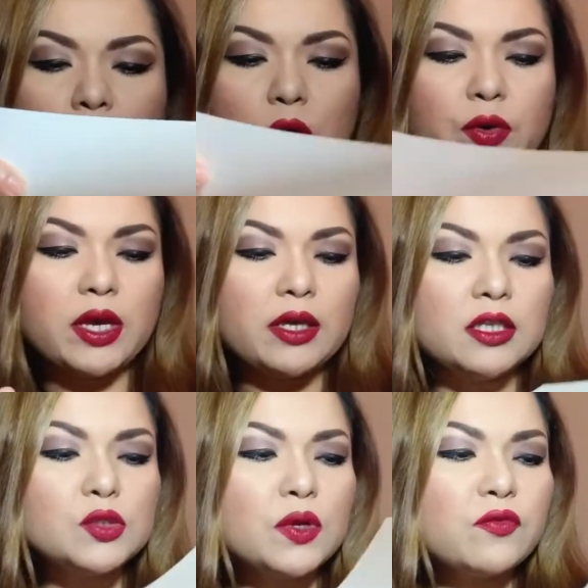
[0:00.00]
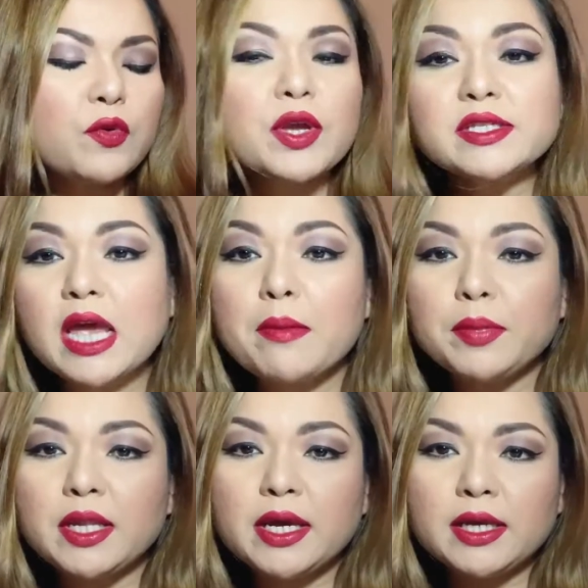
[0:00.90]
okay, this one, for
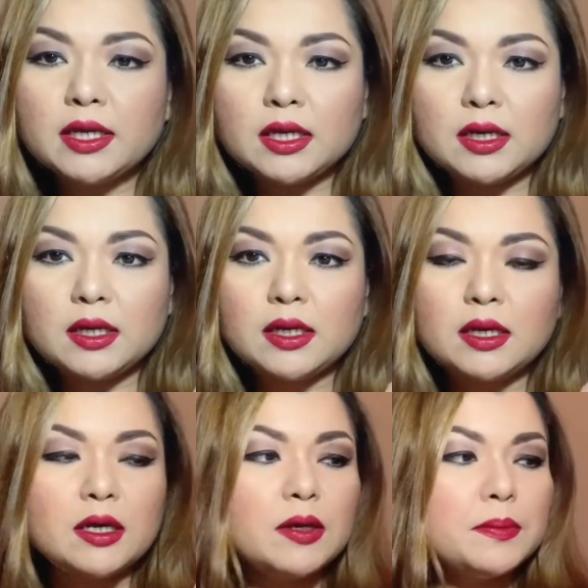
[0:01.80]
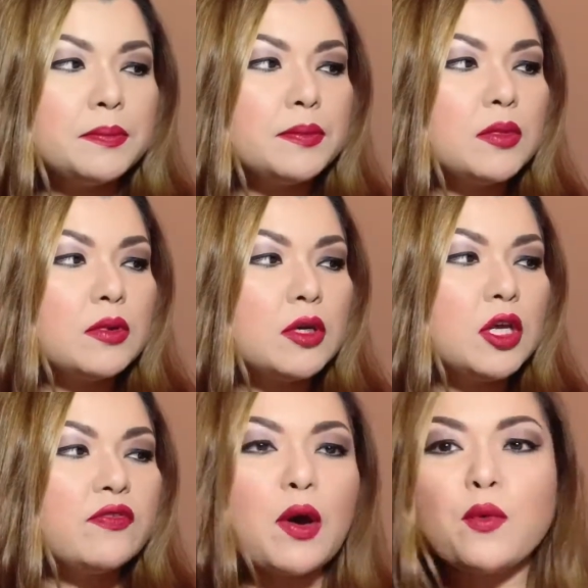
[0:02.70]
example, like
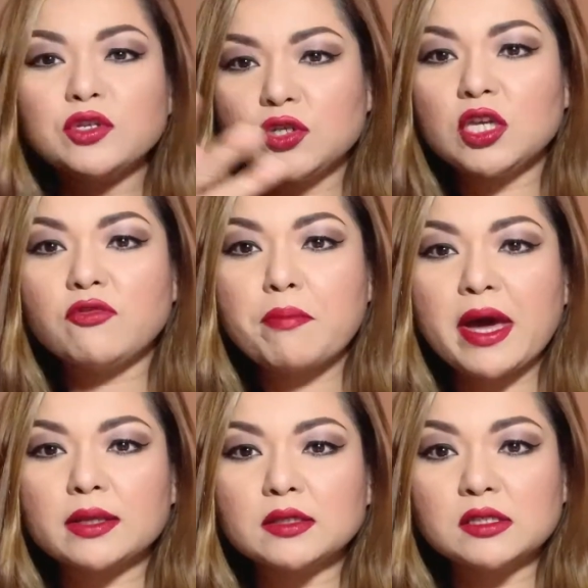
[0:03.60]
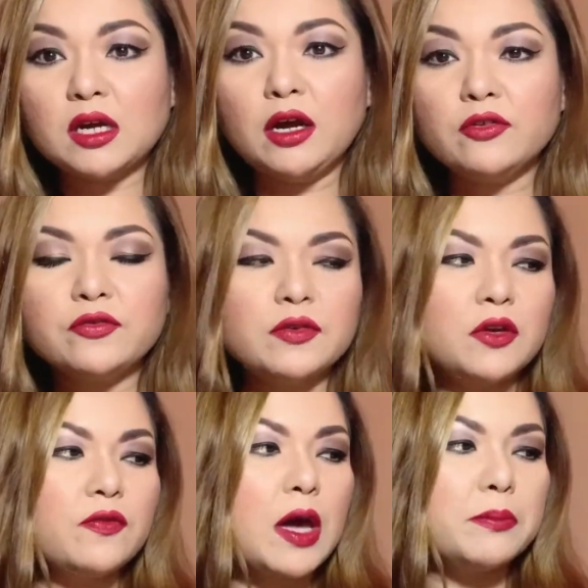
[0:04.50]
if I want to give back the stuff,
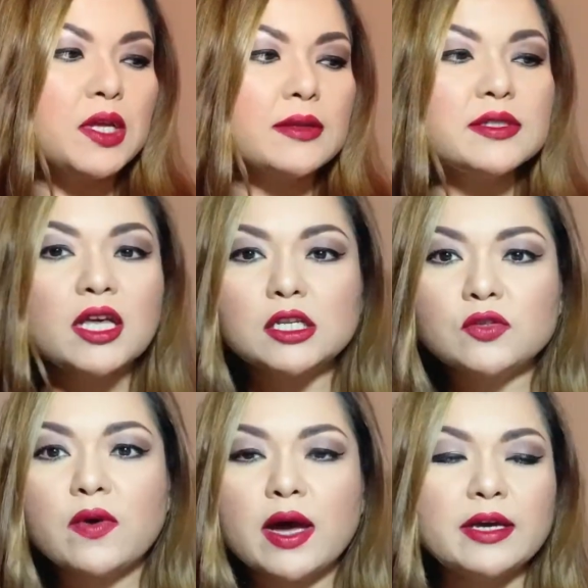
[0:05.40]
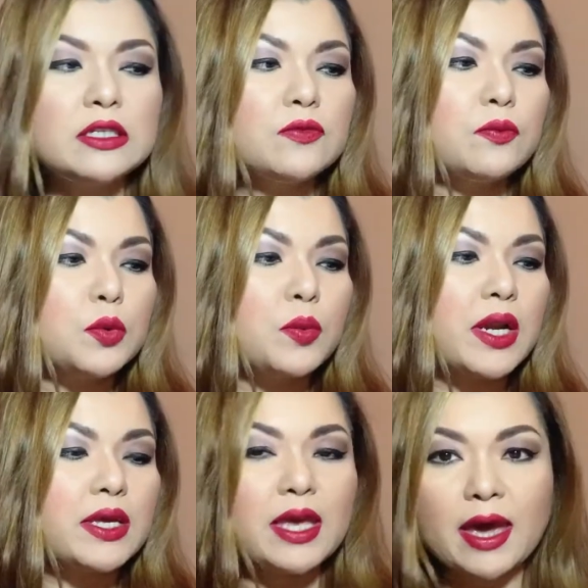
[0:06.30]
if I'm not satisfied with what
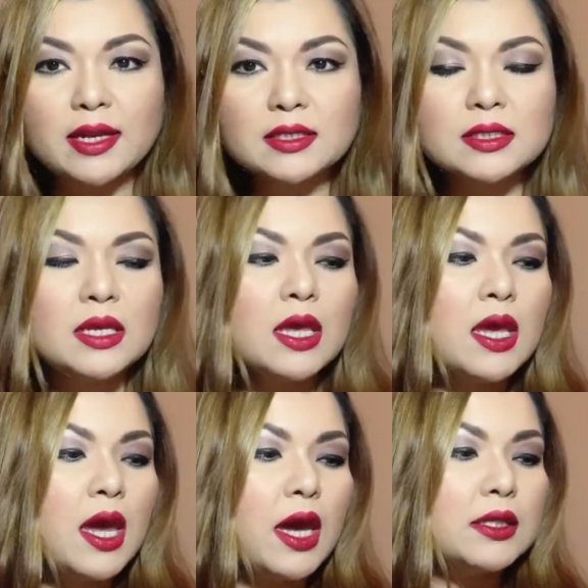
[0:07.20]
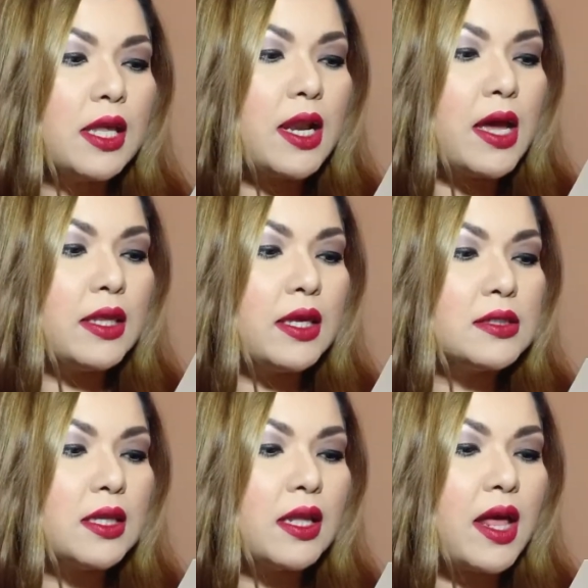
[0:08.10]
I get, and then they
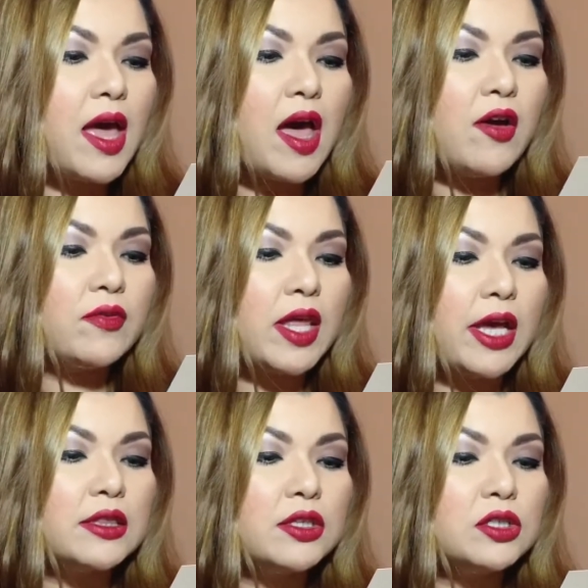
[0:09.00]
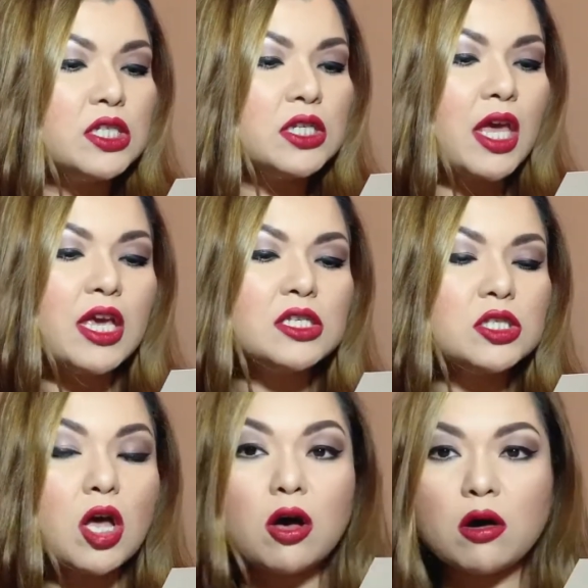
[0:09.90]
said that I have like 30
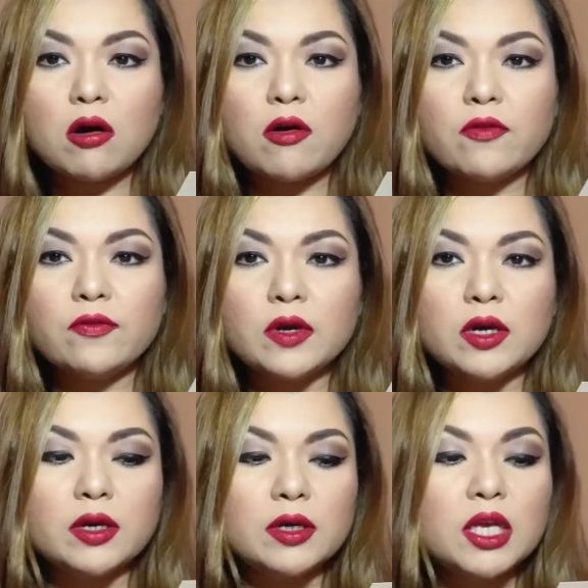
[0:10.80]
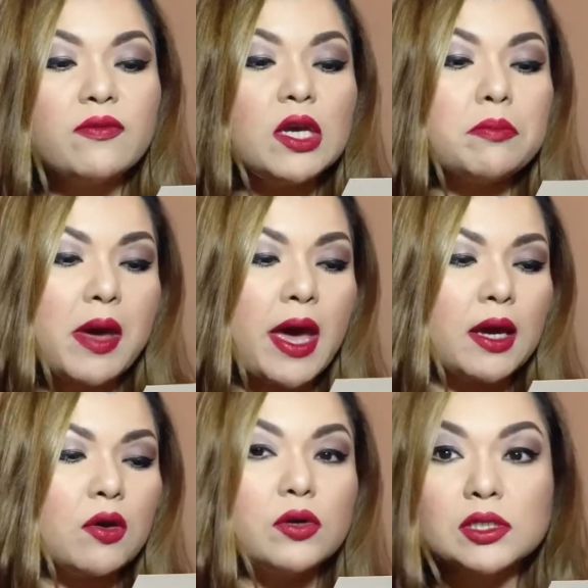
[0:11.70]
days of giving it
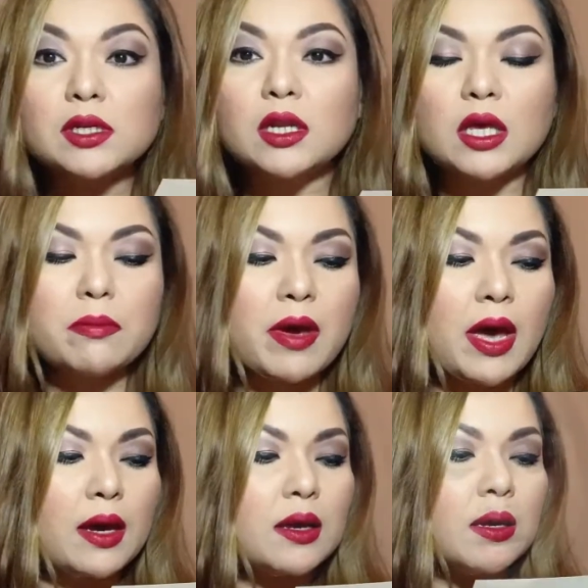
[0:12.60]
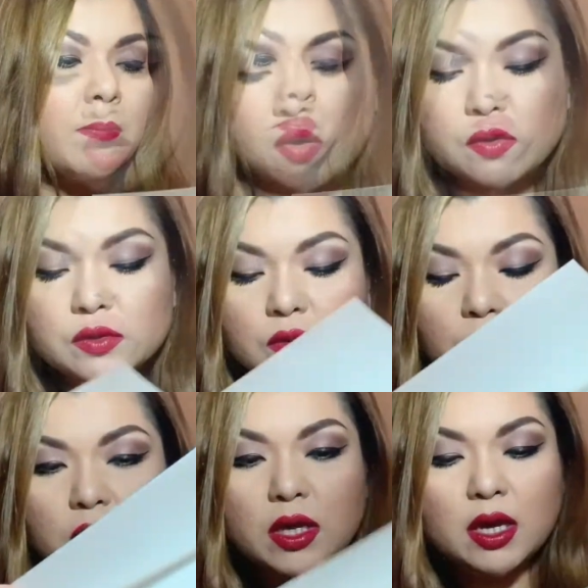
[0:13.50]
back or sending it back. I
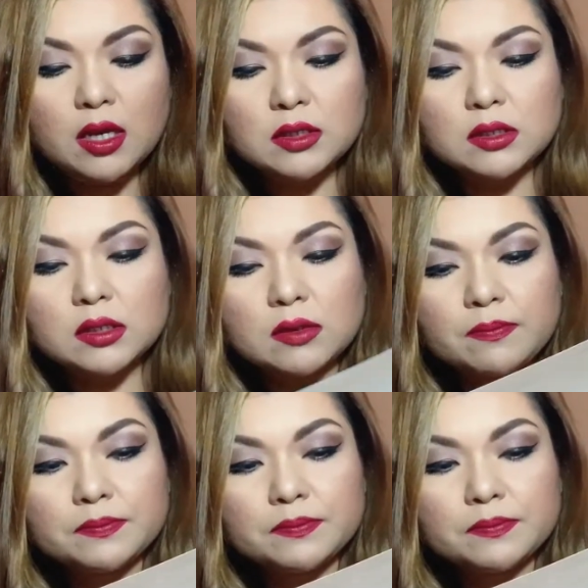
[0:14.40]
also get